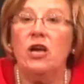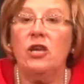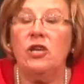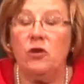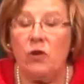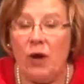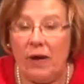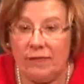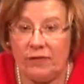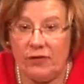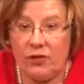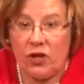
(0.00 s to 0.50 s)
You
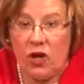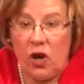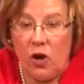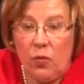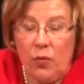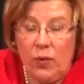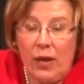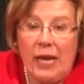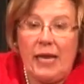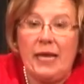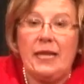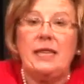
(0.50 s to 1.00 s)
have to
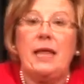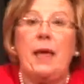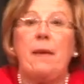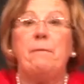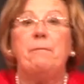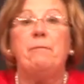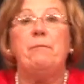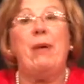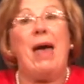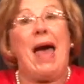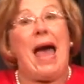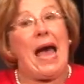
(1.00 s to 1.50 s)
go in and
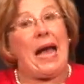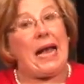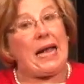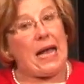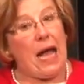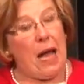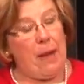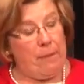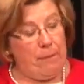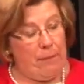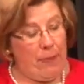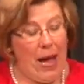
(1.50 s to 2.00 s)
then back
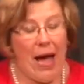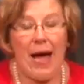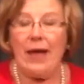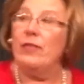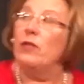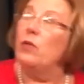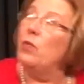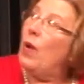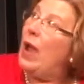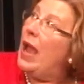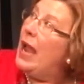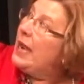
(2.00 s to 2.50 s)
up on
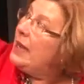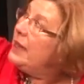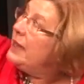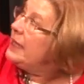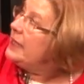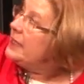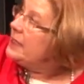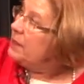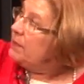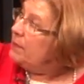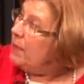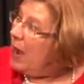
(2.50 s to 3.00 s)
the way.
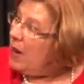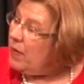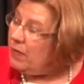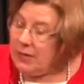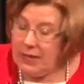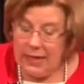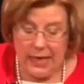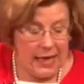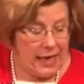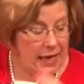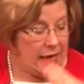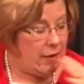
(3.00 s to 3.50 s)
There's a
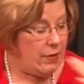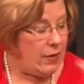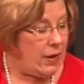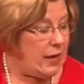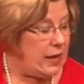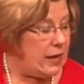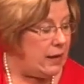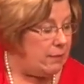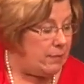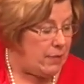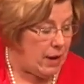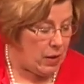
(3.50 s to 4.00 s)
mountain here
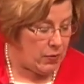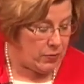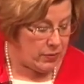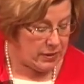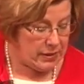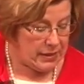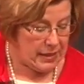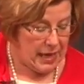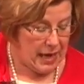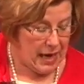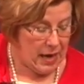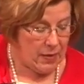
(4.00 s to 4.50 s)
and a
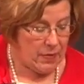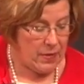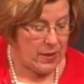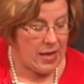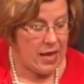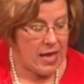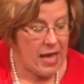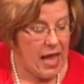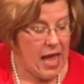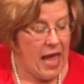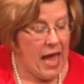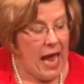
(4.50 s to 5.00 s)
mountain there.
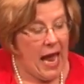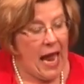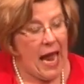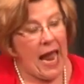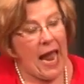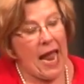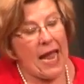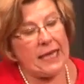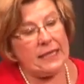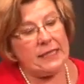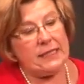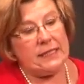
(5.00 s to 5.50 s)

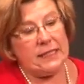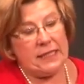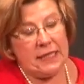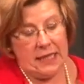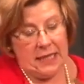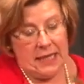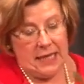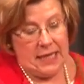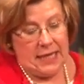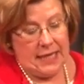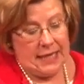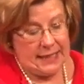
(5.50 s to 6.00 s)
And
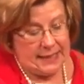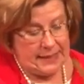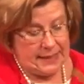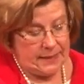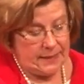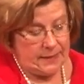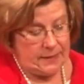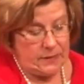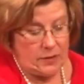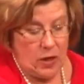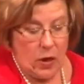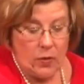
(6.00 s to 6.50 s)
he
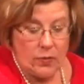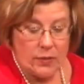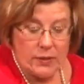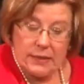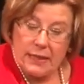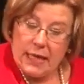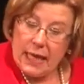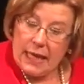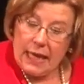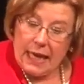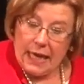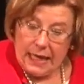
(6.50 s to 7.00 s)
says, don't
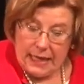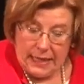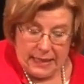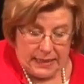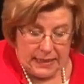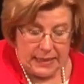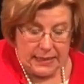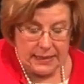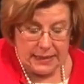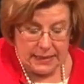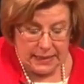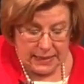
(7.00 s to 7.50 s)
say
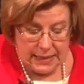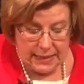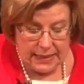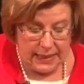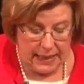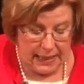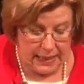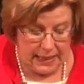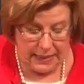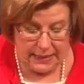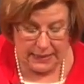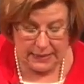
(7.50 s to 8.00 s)
anything to the
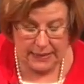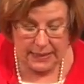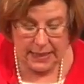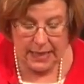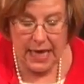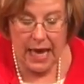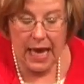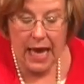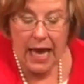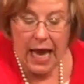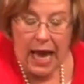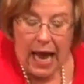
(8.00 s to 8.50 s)
kids.
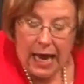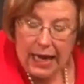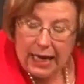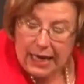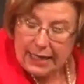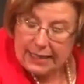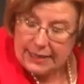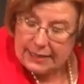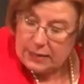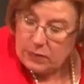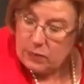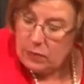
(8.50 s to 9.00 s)
And
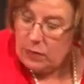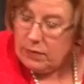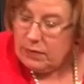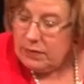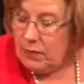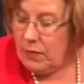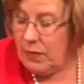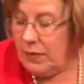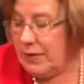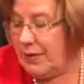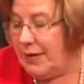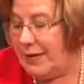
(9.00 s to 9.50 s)
I said,
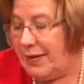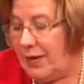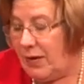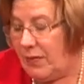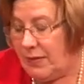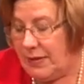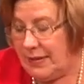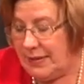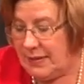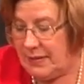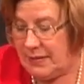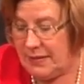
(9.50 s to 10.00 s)
well,
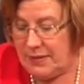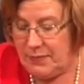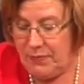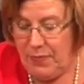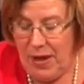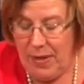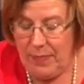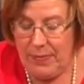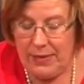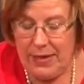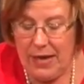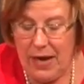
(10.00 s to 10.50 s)
it's
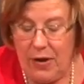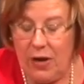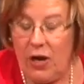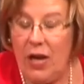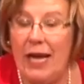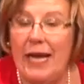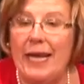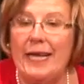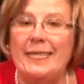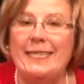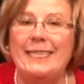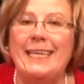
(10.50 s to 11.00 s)
probably not,
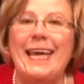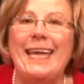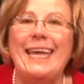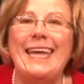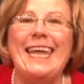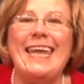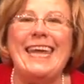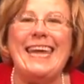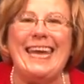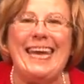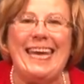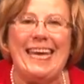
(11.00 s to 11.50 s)
it's
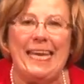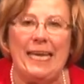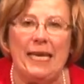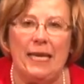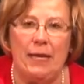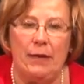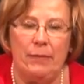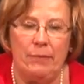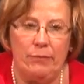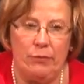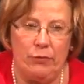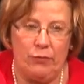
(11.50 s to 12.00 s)

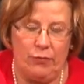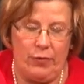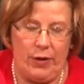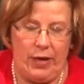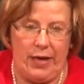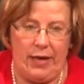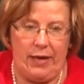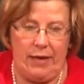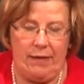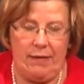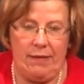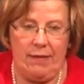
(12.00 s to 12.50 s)
heated,
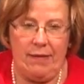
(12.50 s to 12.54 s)
Marie.